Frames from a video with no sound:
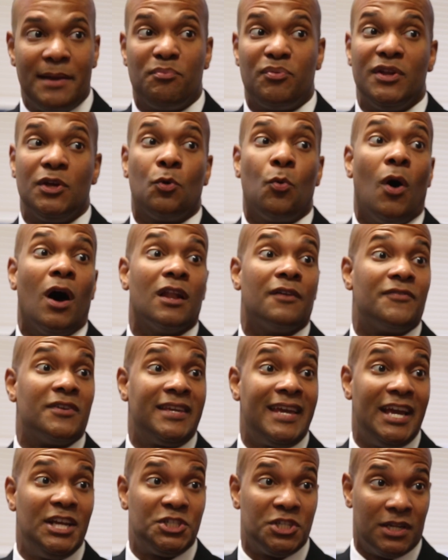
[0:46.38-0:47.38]
a
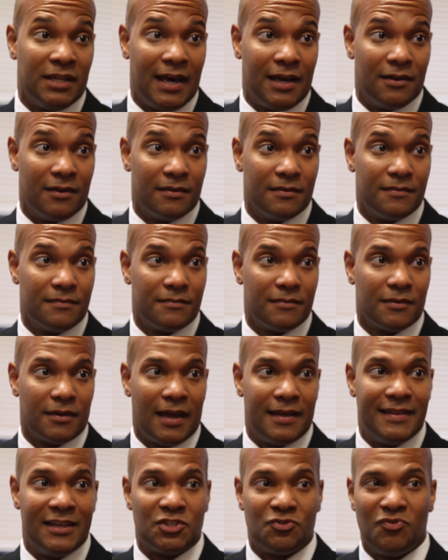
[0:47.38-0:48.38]
pre-qualification letter.
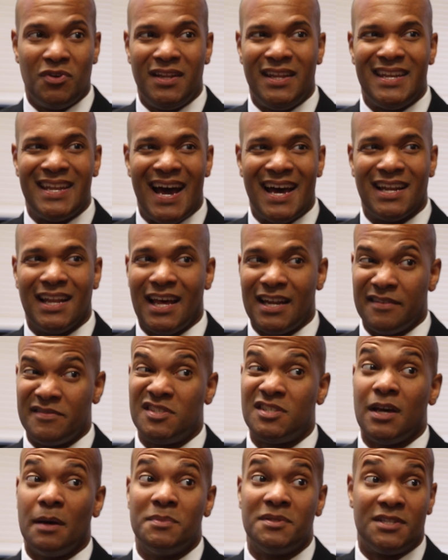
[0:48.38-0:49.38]
Okay, there's really not a lot of
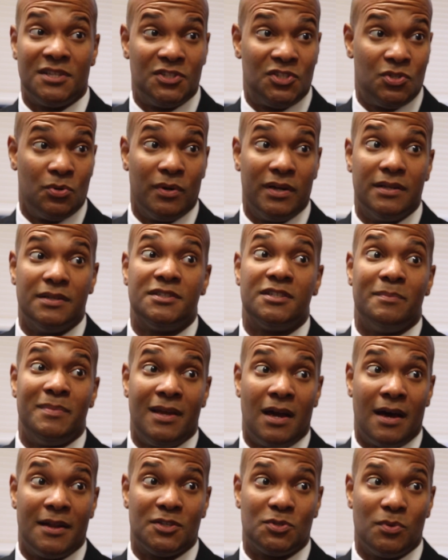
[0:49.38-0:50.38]
substance to it, to
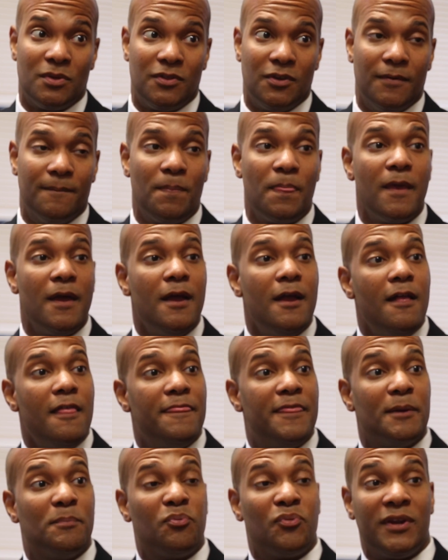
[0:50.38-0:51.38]
be honest with you.
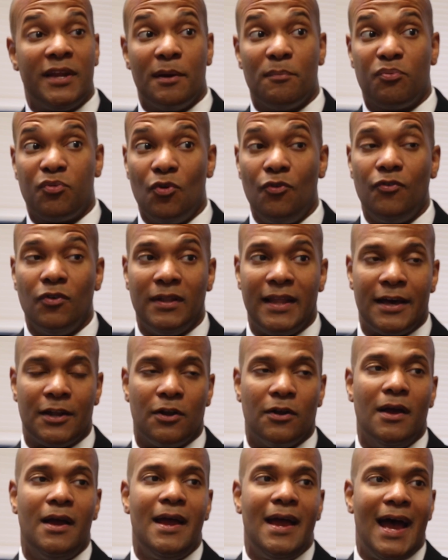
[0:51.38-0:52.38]
The pre-approval
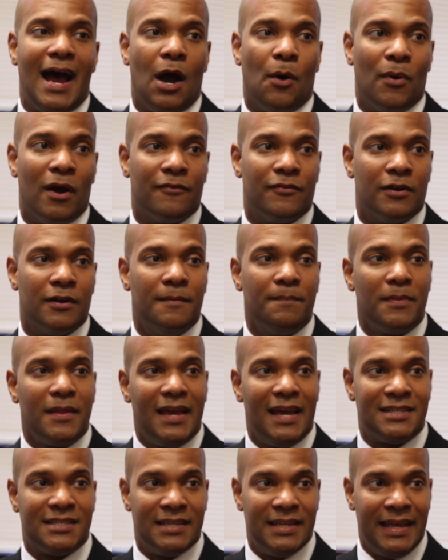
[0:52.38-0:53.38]
letter, however,
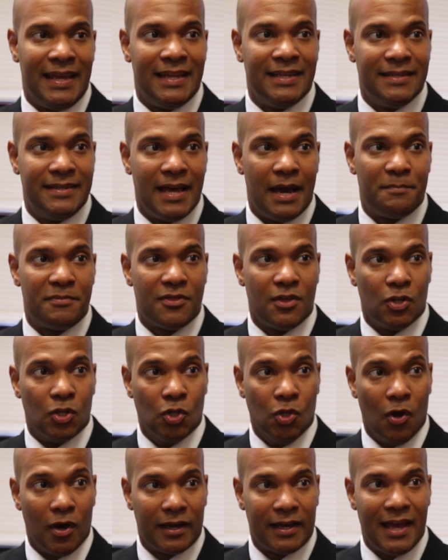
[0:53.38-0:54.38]
is an in-depth
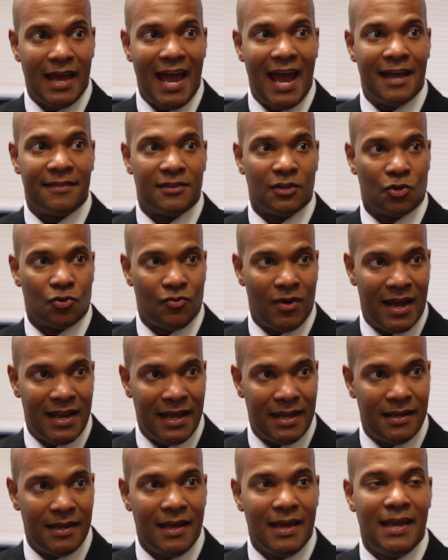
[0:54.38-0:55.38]
look at the
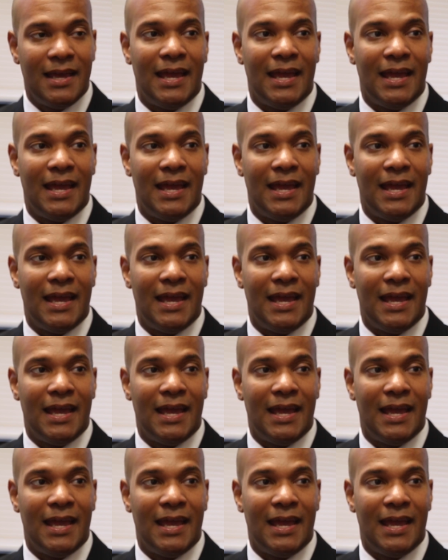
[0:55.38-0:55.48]
credit,